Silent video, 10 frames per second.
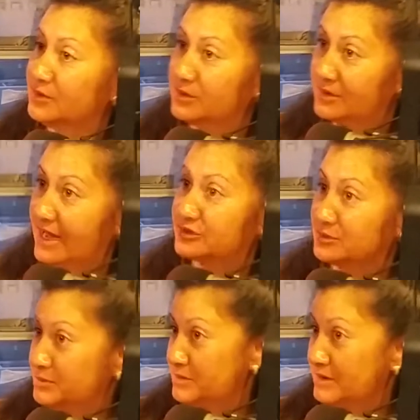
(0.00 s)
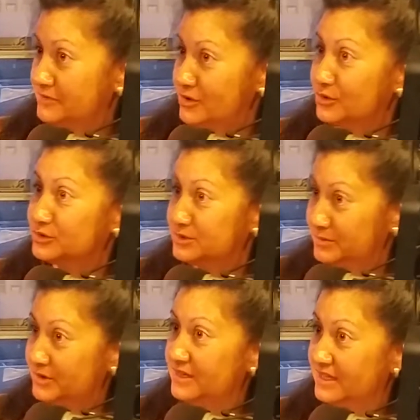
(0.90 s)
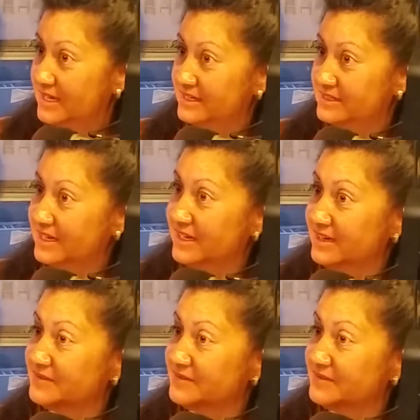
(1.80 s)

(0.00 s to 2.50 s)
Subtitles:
we were actually preparing for Hoku's birthday that day,